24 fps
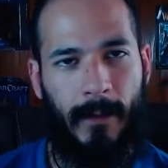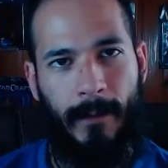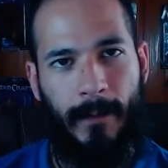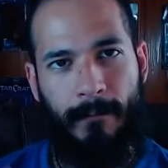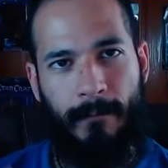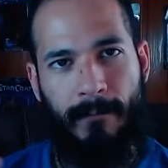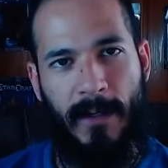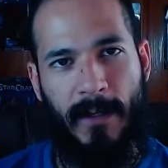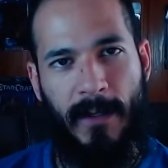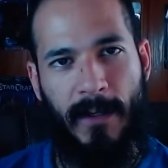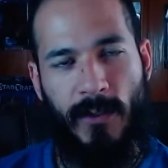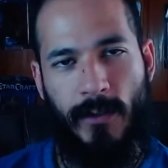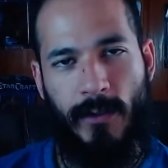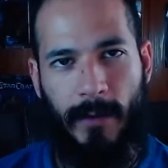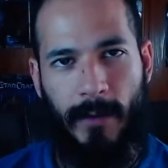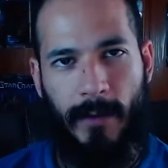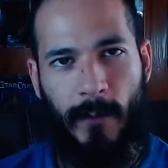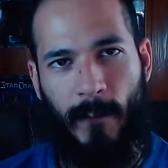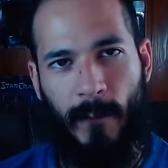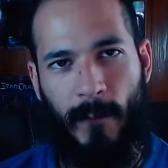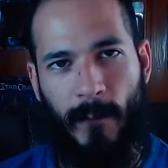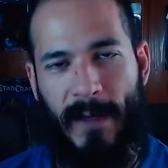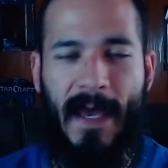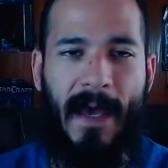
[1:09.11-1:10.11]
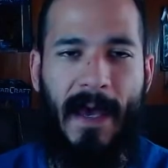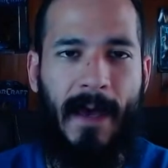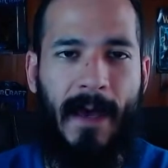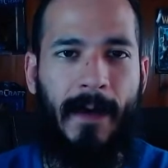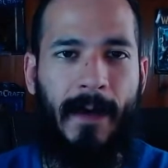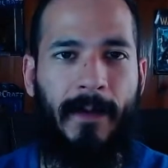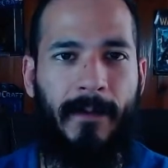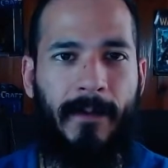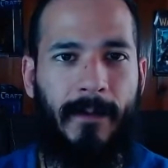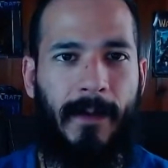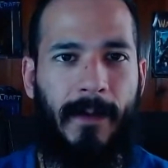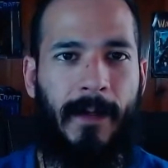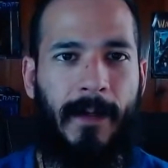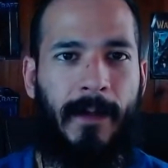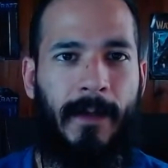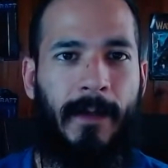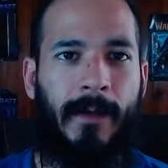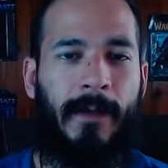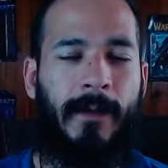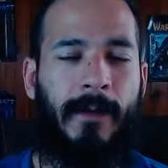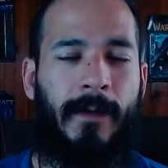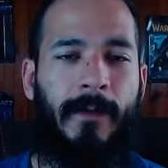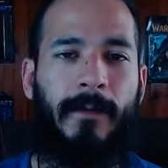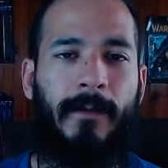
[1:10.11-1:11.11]
mixture that we had
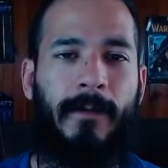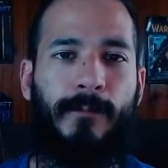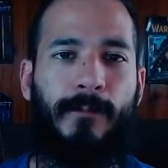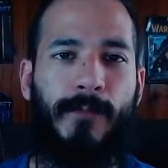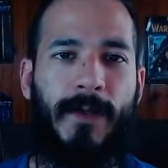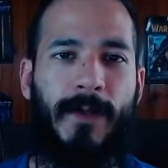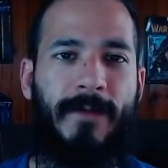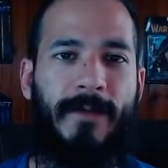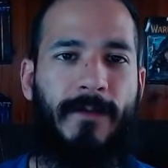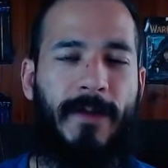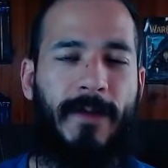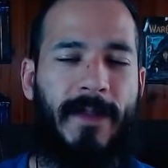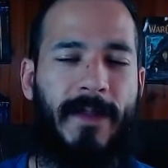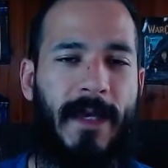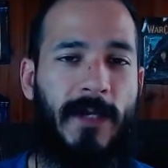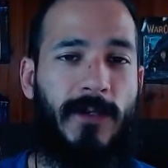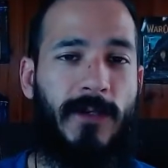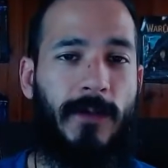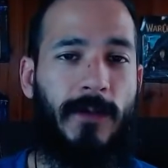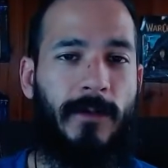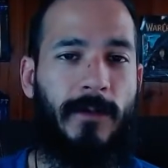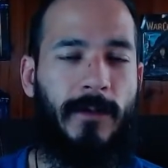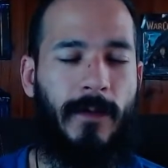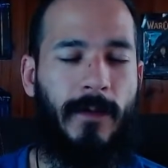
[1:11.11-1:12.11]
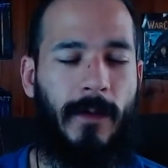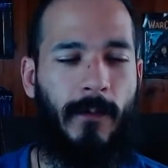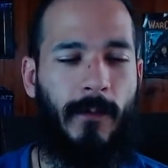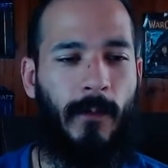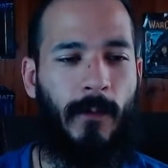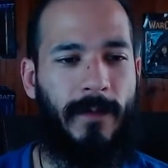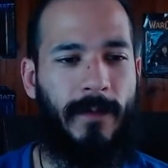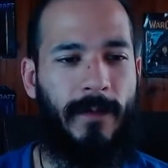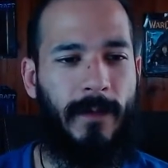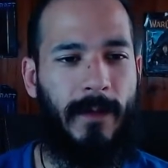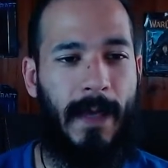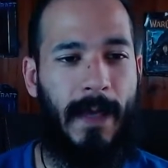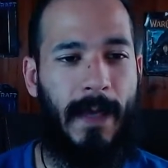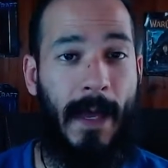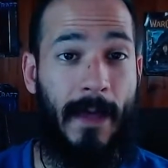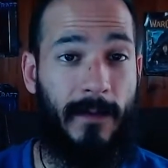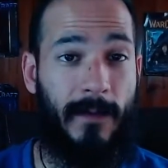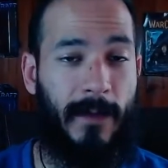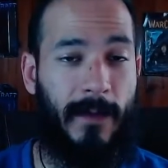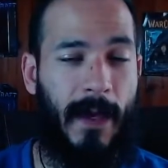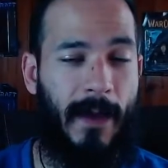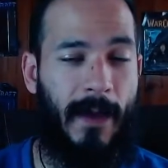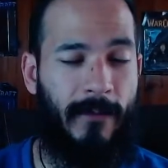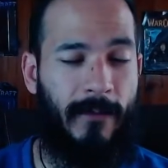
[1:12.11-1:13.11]
in previous sessions, and it wasn't
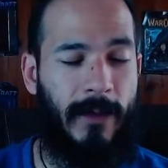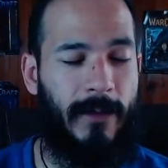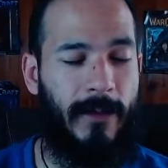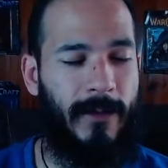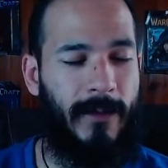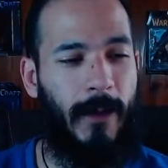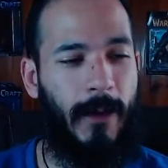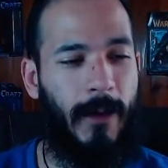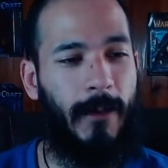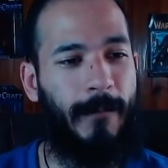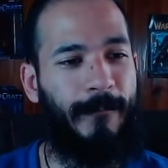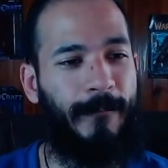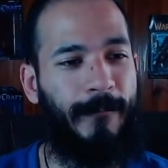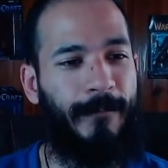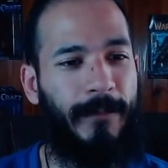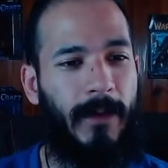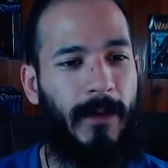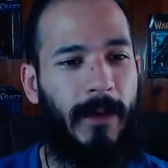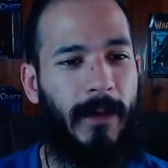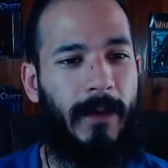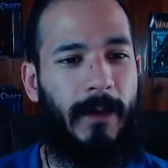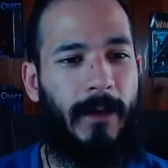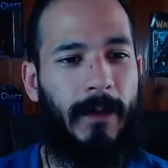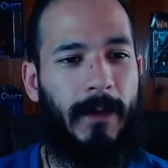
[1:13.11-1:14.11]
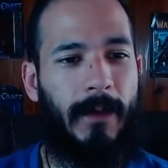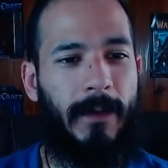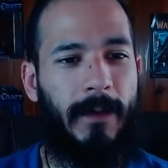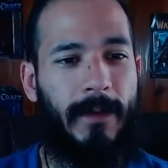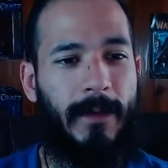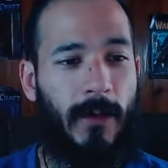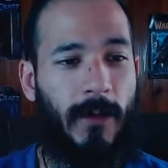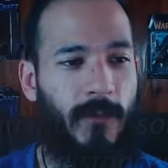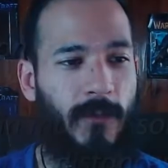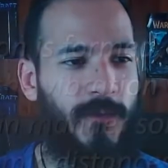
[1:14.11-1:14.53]
as heavy. So let's go